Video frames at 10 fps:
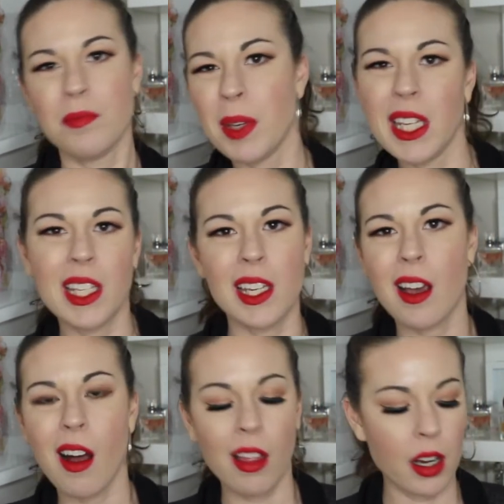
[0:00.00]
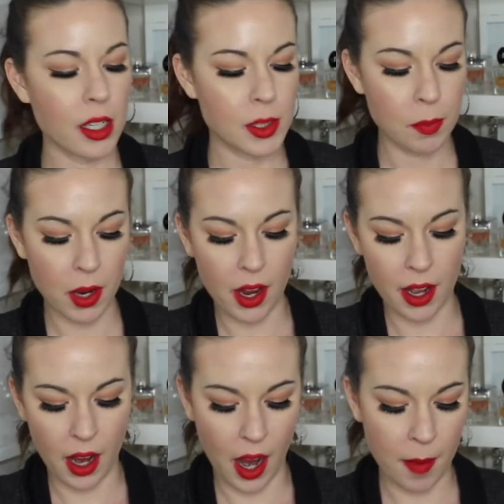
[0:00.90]
pinky colors,
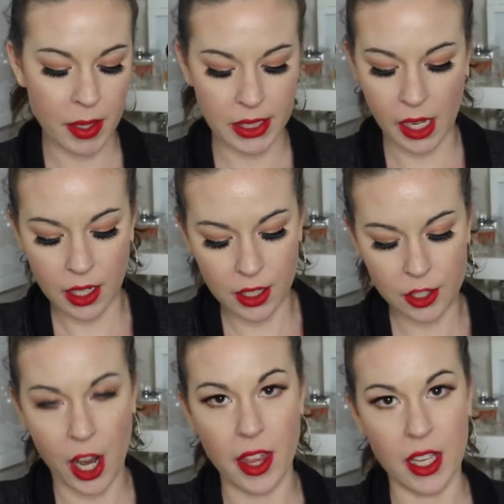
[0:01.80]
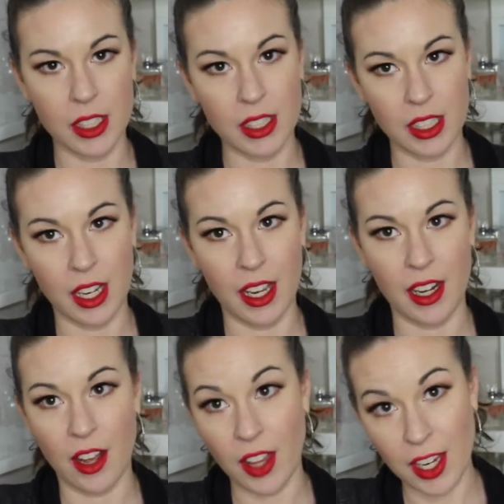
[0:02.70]
but I'm excited to try this,
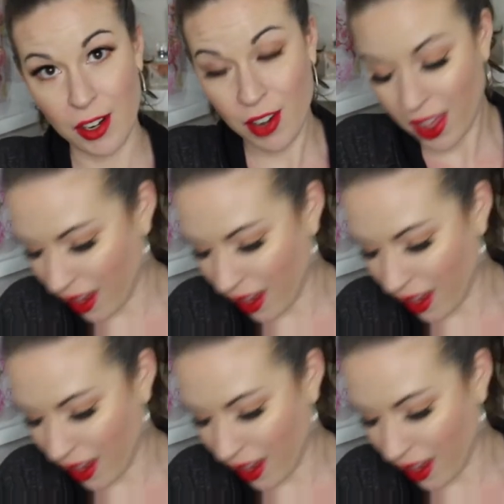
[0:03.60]
and I'll let you know what I